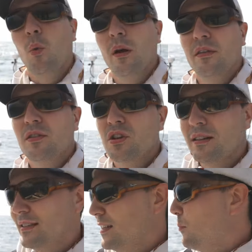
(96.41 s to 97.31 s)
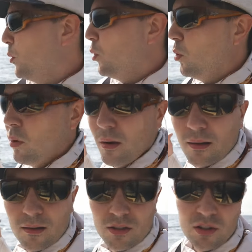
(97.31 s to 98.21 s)
with just simple
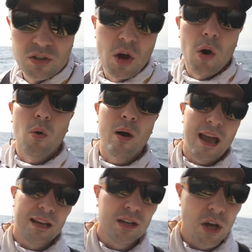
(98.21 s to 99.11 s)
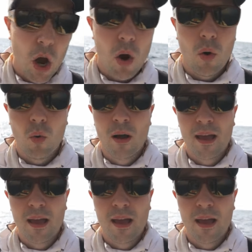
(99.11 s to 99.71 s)
stow and go,